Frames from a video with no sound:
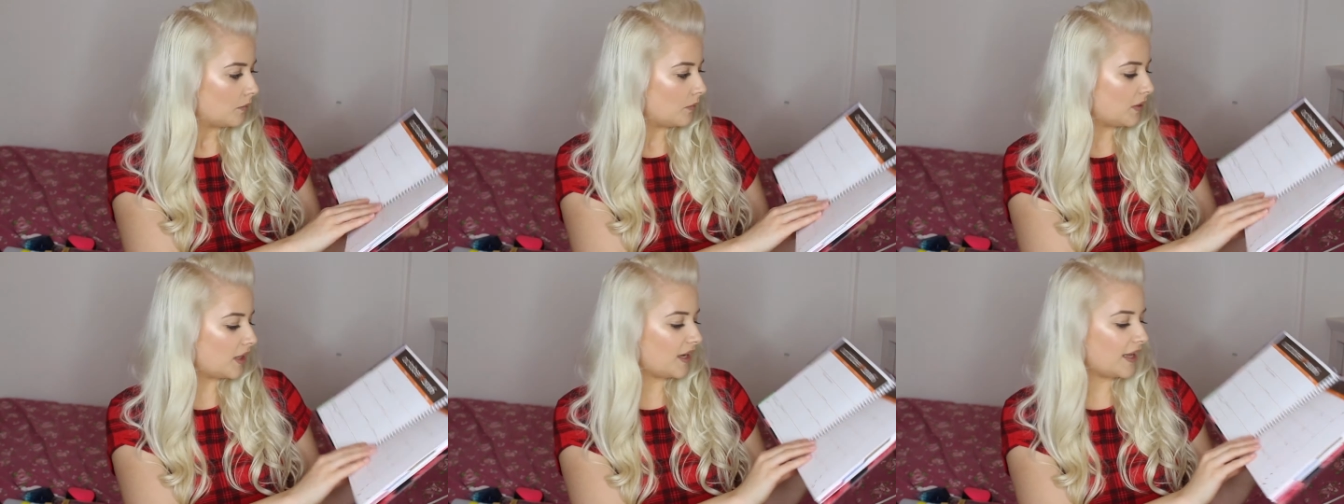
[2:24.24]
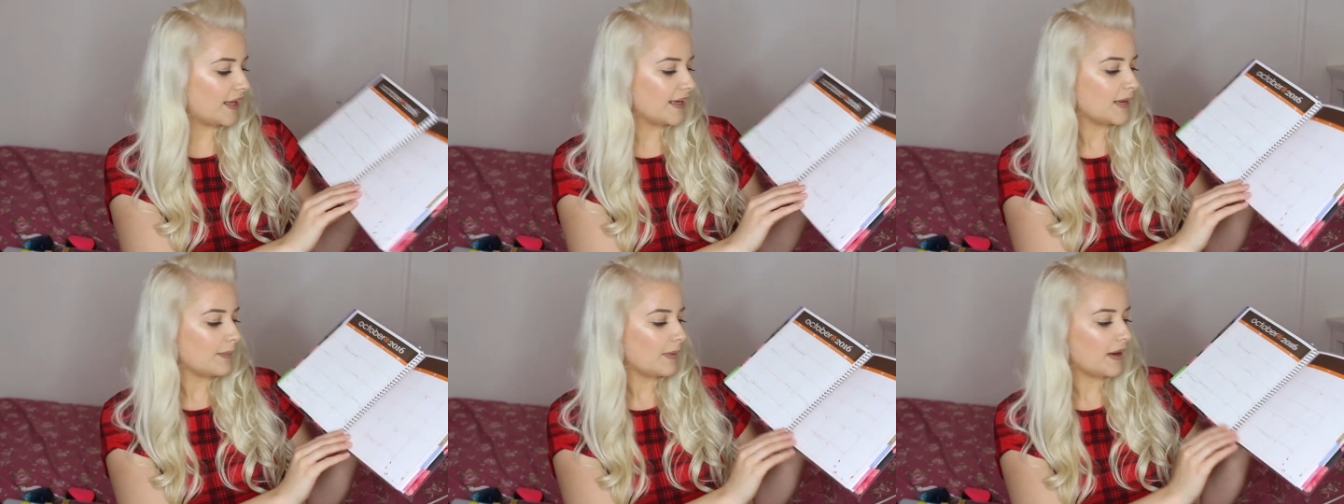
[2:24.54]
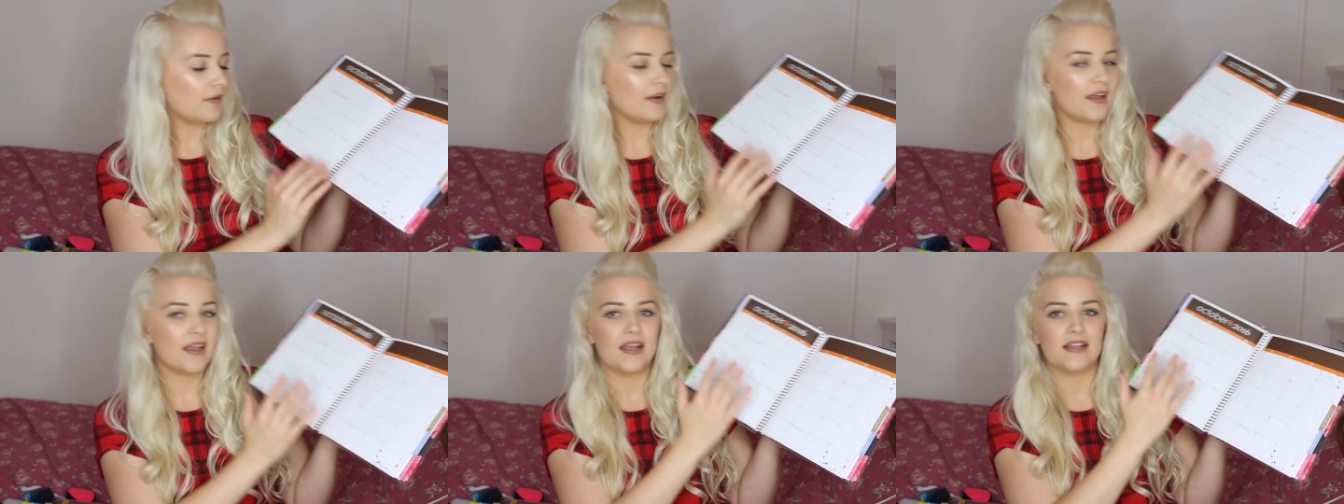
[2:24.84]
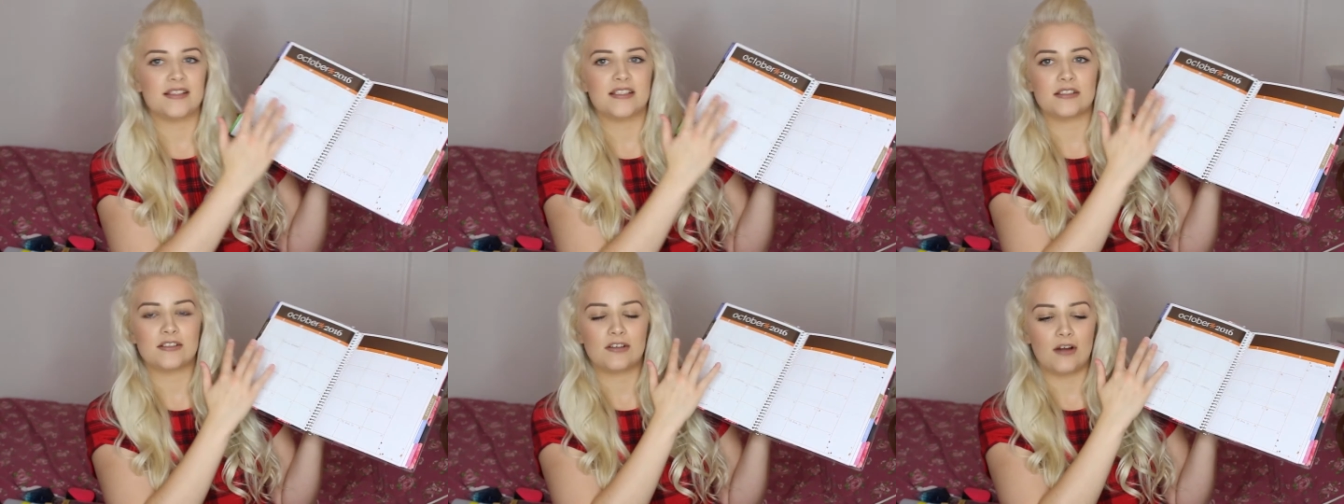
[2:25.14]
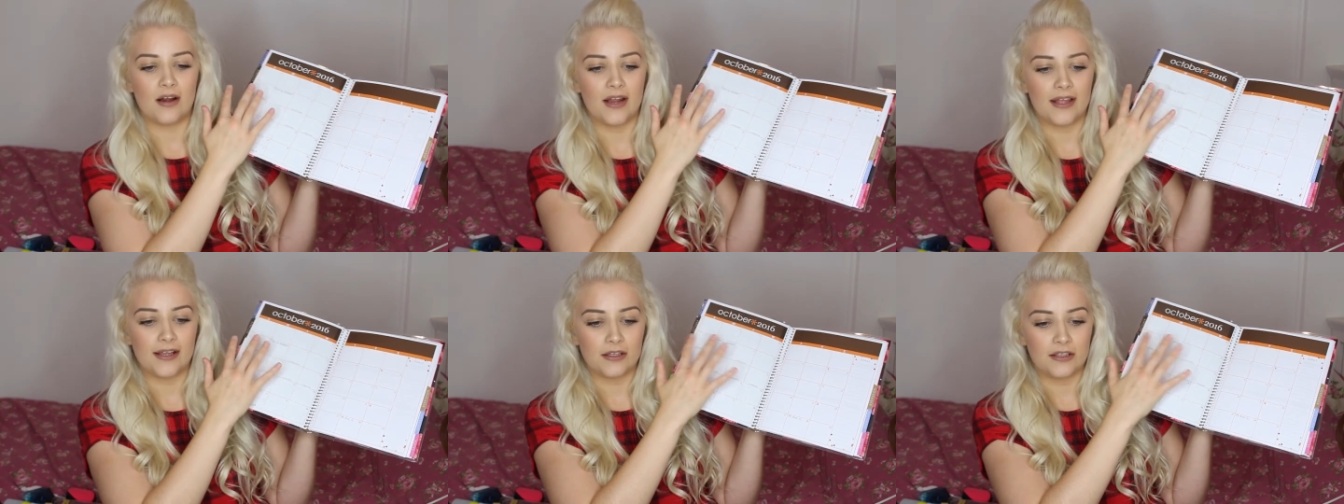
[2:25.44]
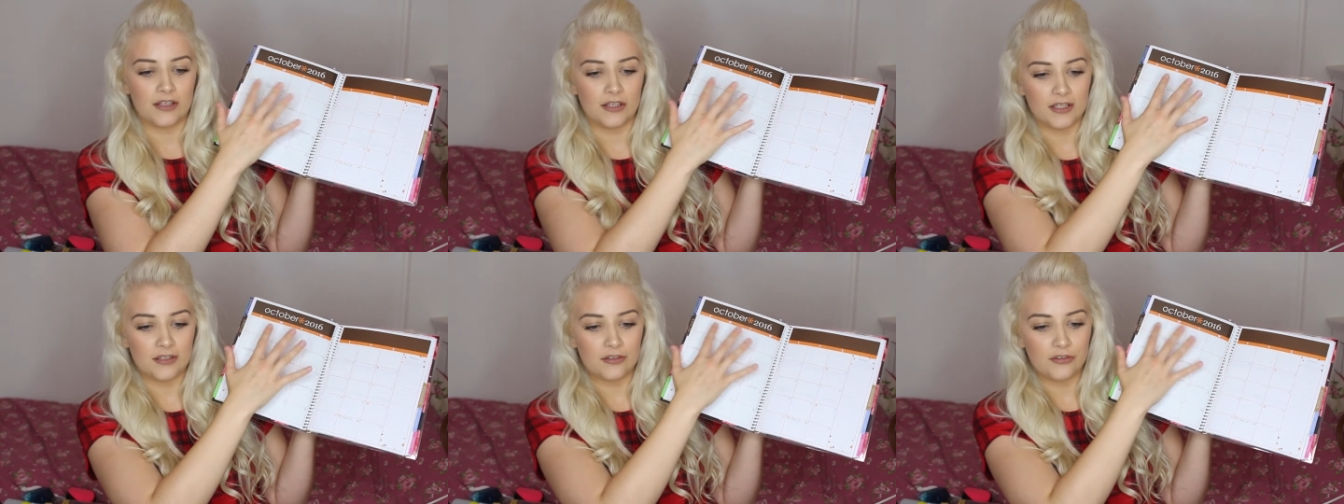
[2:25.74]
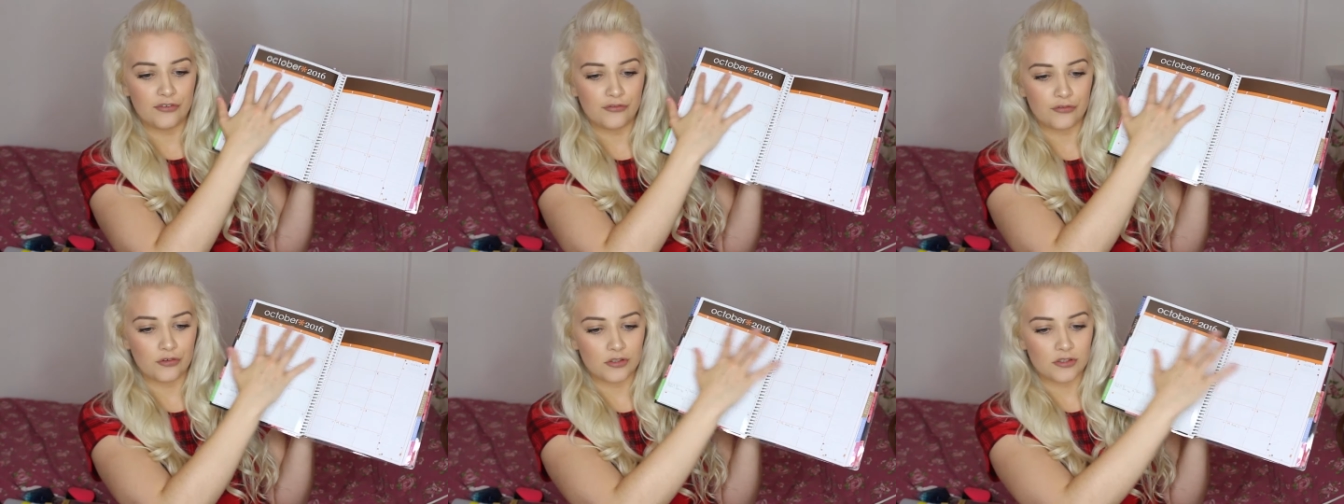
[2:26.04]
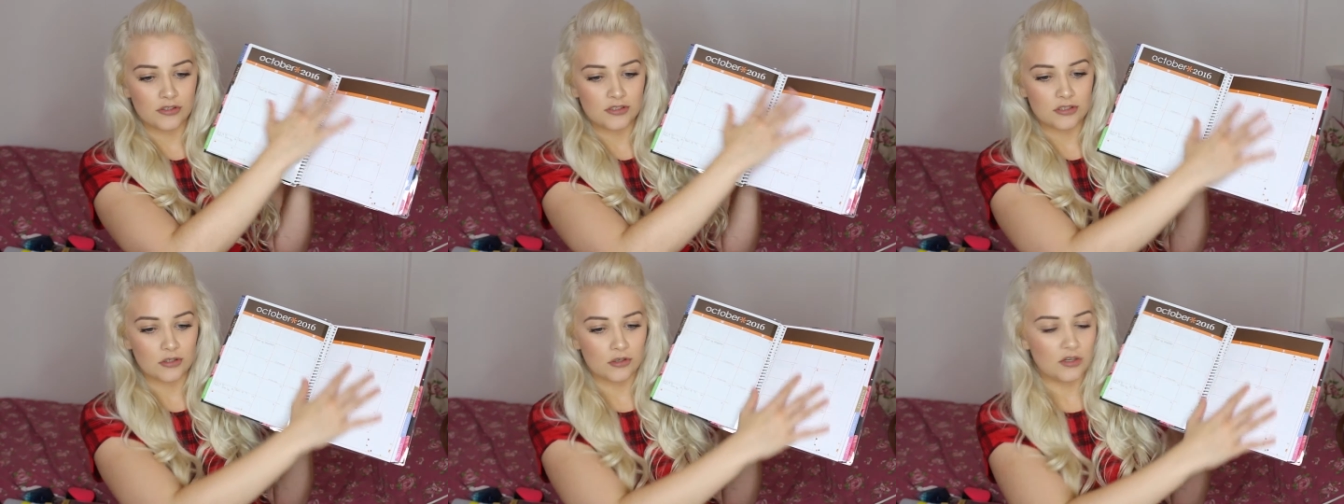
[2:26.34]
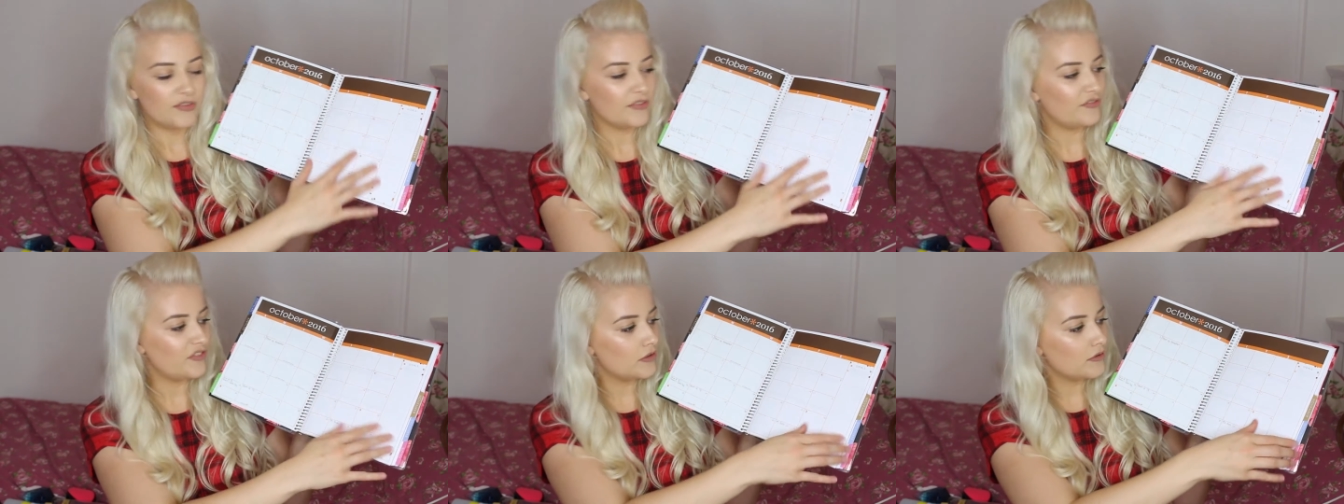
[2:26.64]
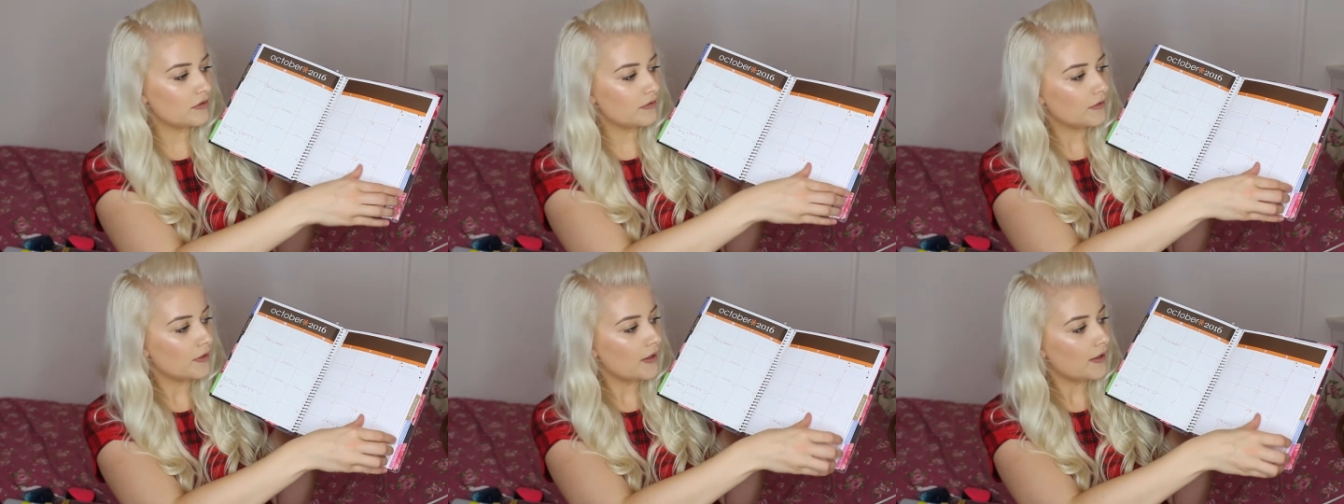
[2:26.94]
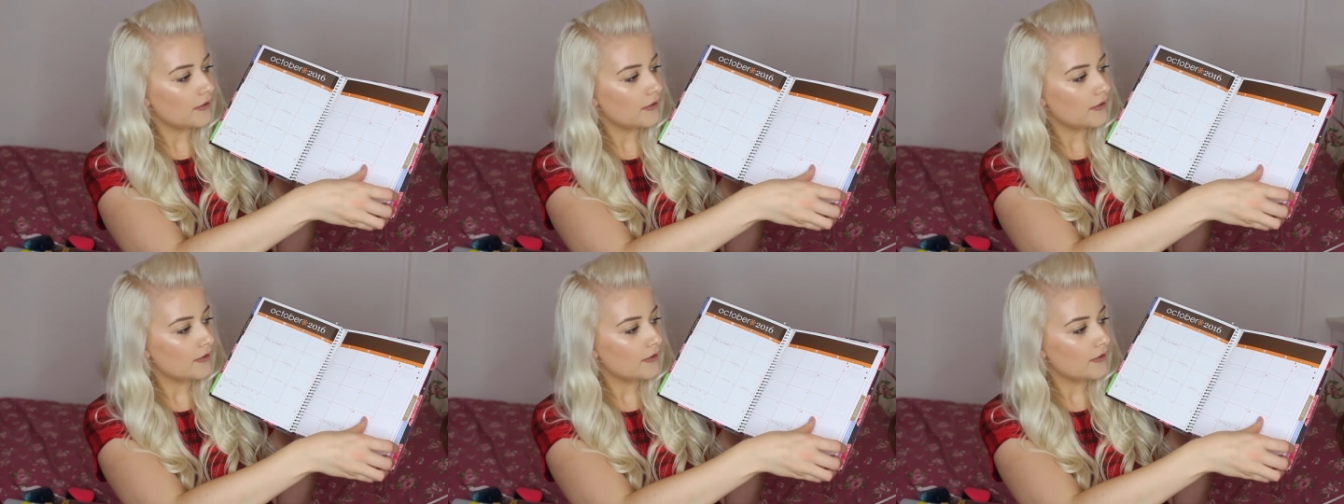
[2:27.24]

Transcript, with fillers: What I like about it is it's got like your little front overview